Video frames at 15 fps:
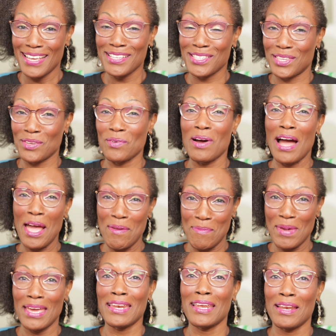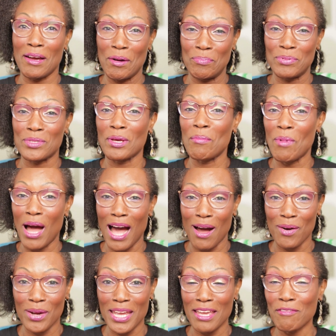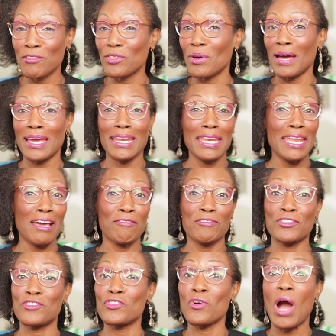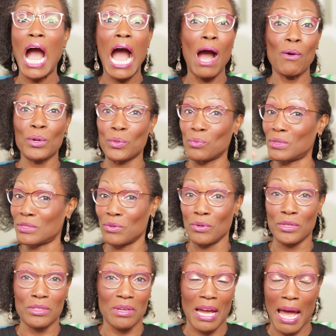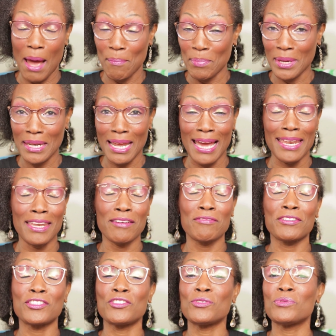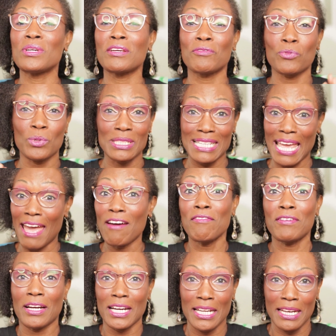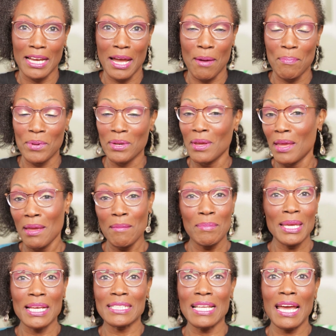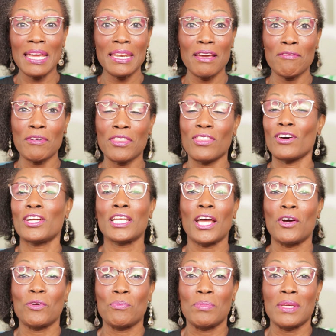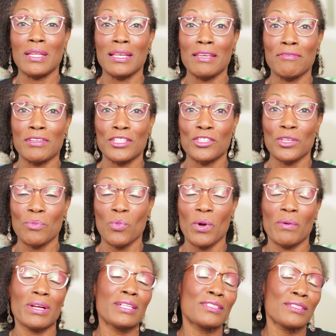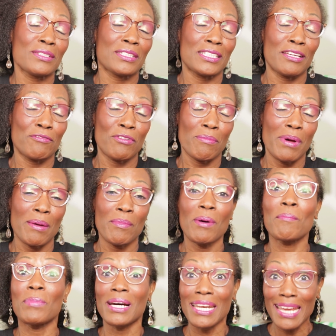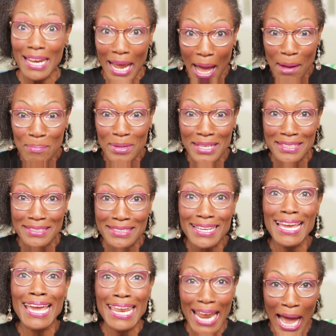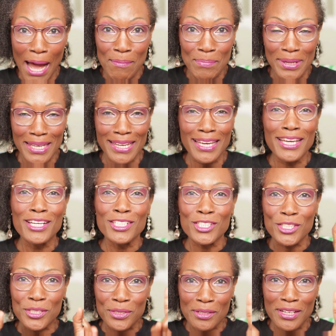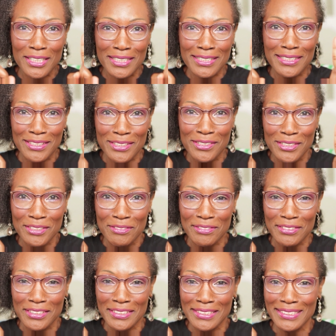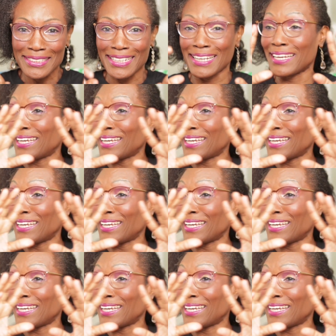So I made it up somehow. Even though I never knew how it was going to happen, I never knew if it was ever going to happen because I never thought I would be living somewhere else to send for my mom. But it happened. It happened. Trust the universe.